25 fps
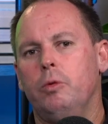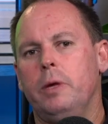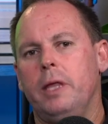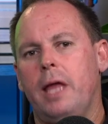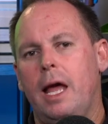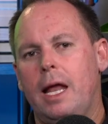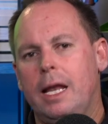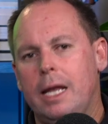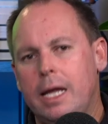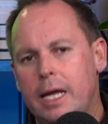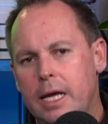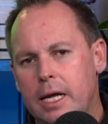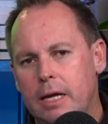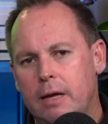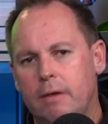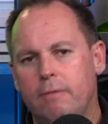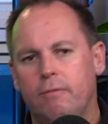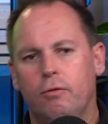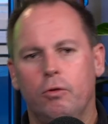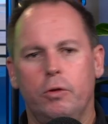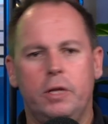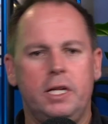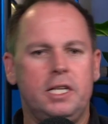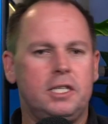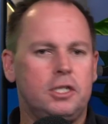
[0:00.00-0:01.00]
or where they
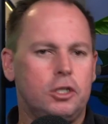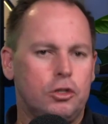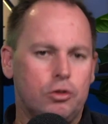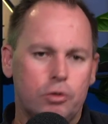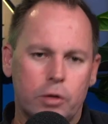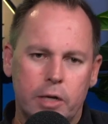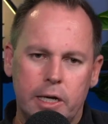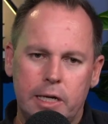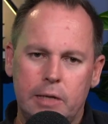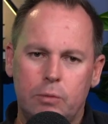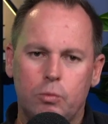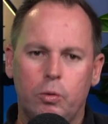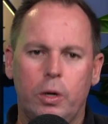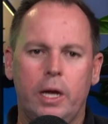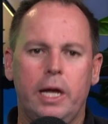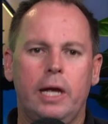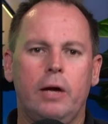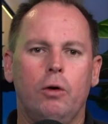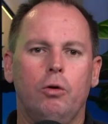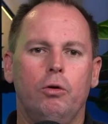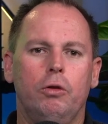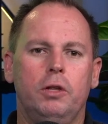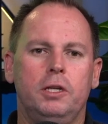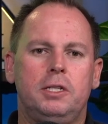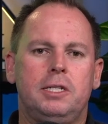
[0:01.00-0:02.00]
live or their street where
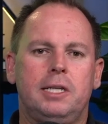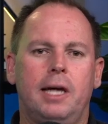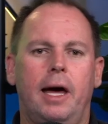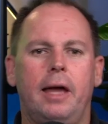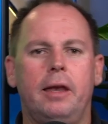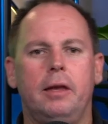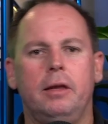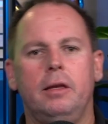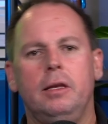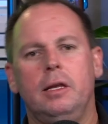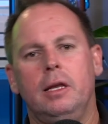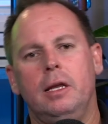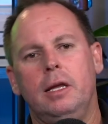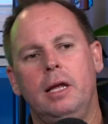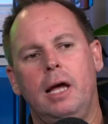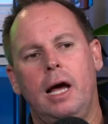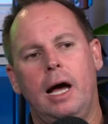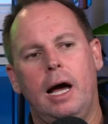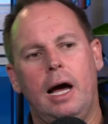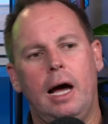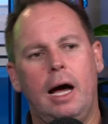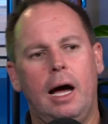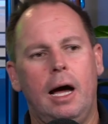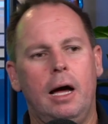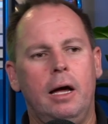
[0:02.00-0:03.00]
all of a sudden,
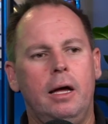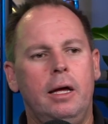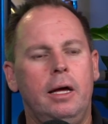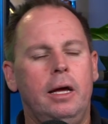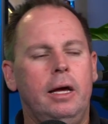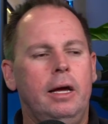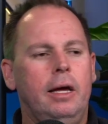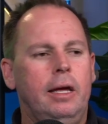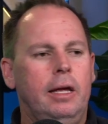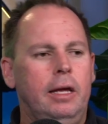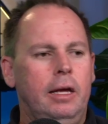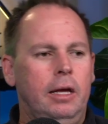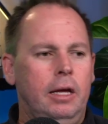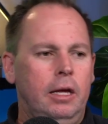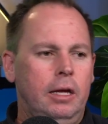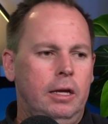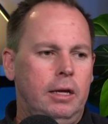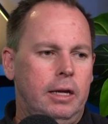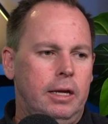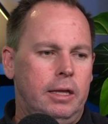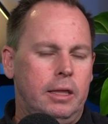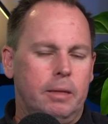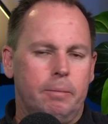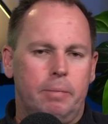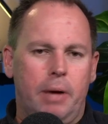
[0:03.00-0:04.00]

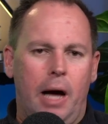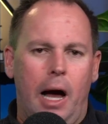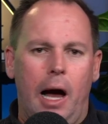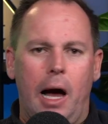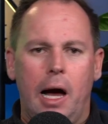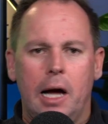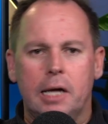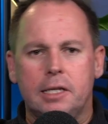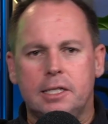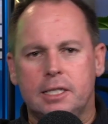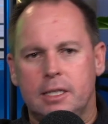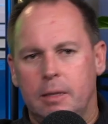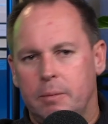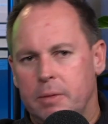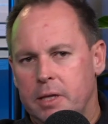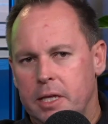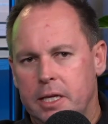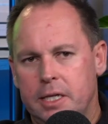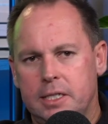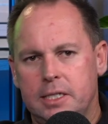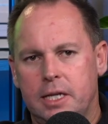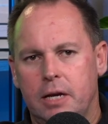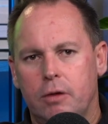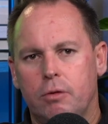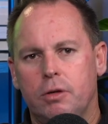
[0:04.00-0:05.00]
in the past, some of
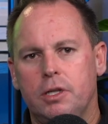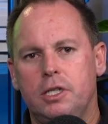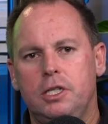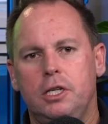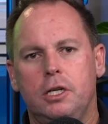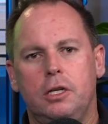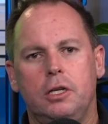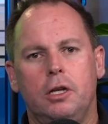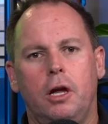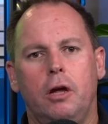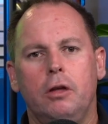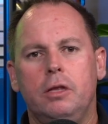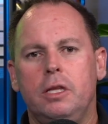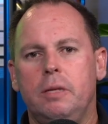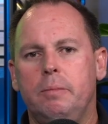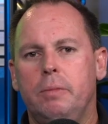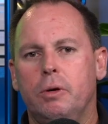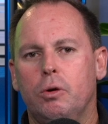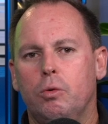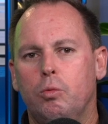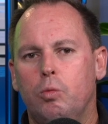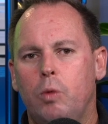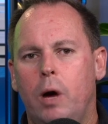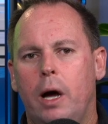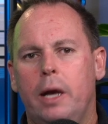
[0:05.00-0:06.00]
these areas you could only
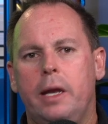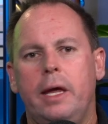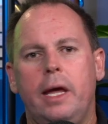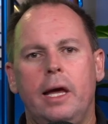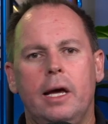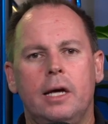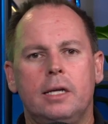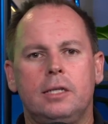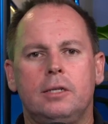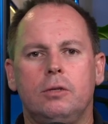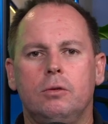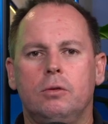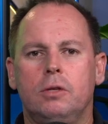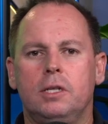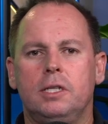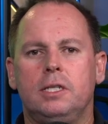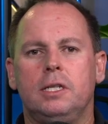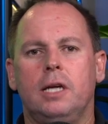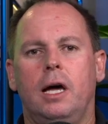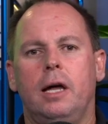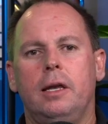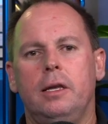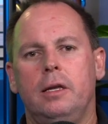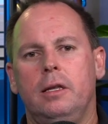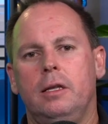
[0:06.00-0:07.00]
build one house. All of a
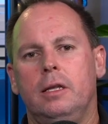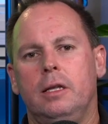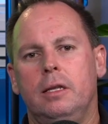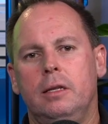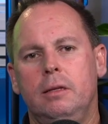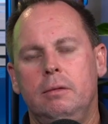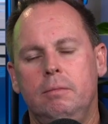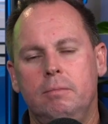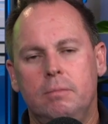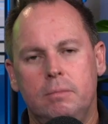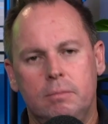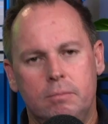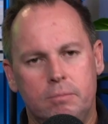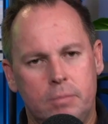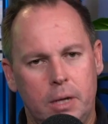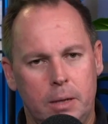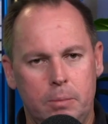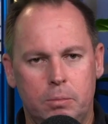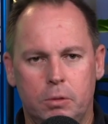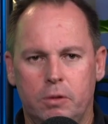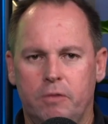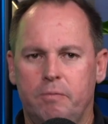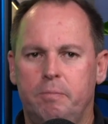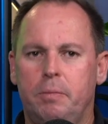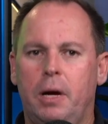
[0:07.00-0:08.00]
sudden,
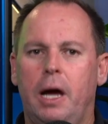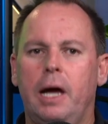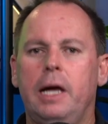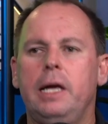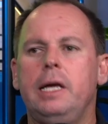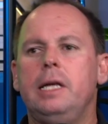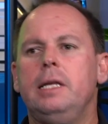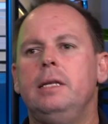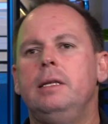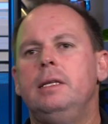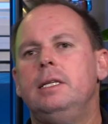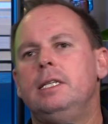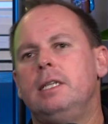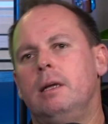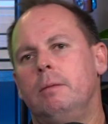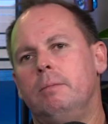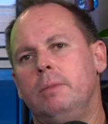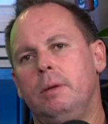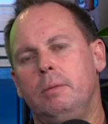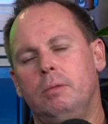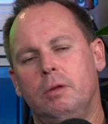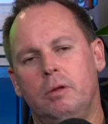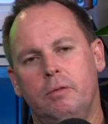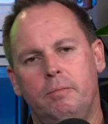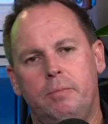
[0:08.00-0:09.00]
some
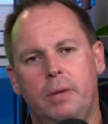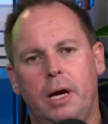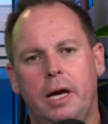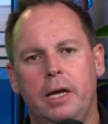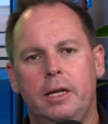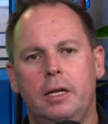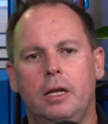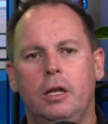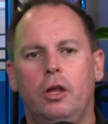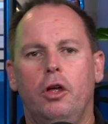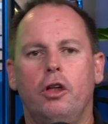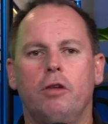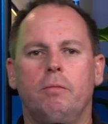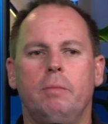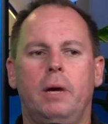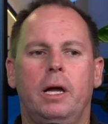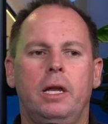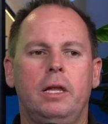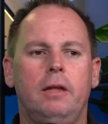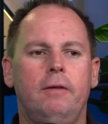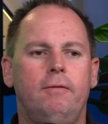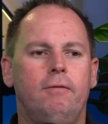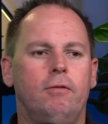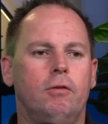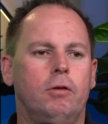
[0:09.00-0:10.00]
people have paid a lot of
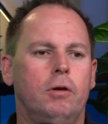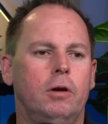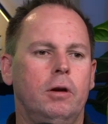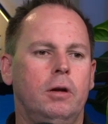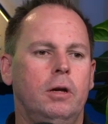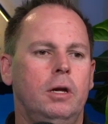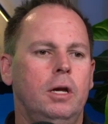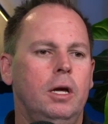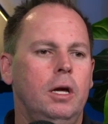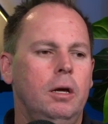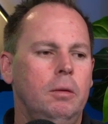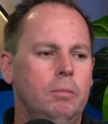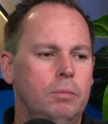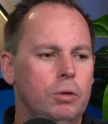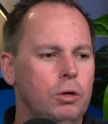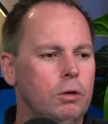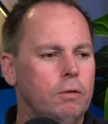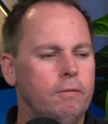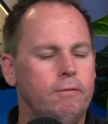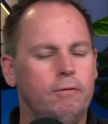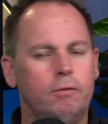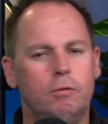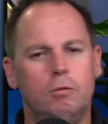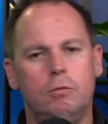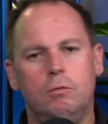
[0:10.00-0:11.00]
money for a
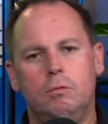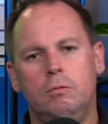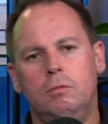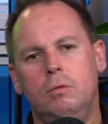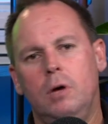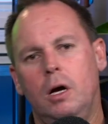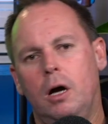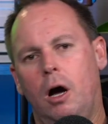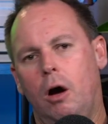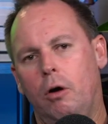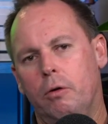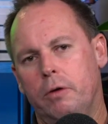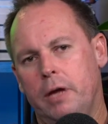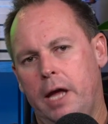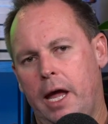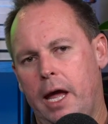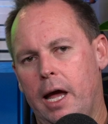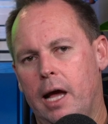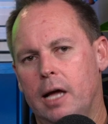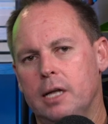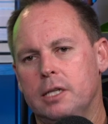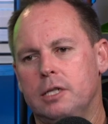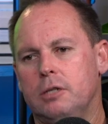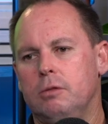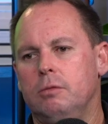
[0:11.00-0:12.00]
beautiful old
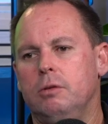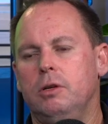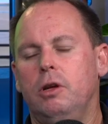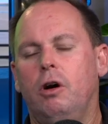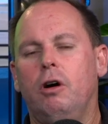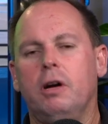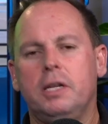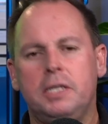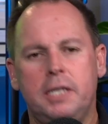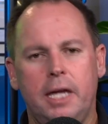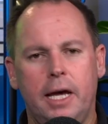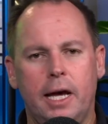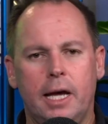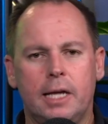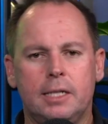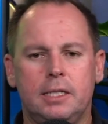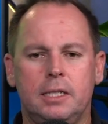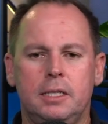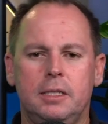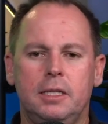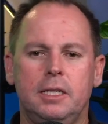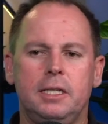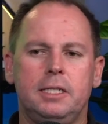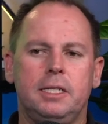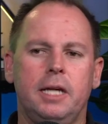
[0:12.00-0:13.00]
house or a nice house
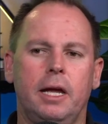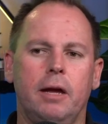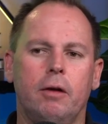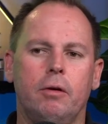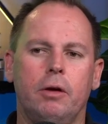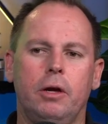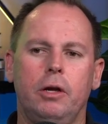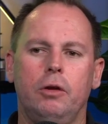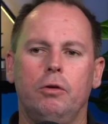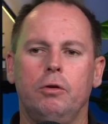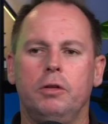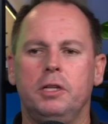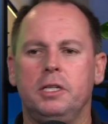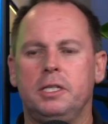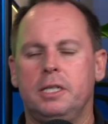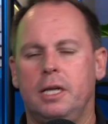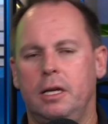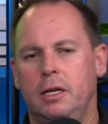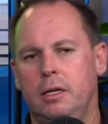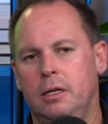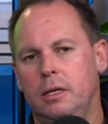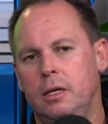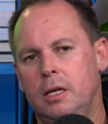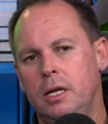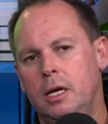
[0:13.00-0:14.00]
in this area, and all of a
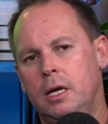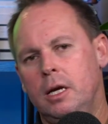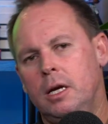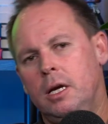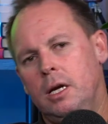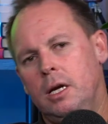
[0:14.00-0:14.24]
sudden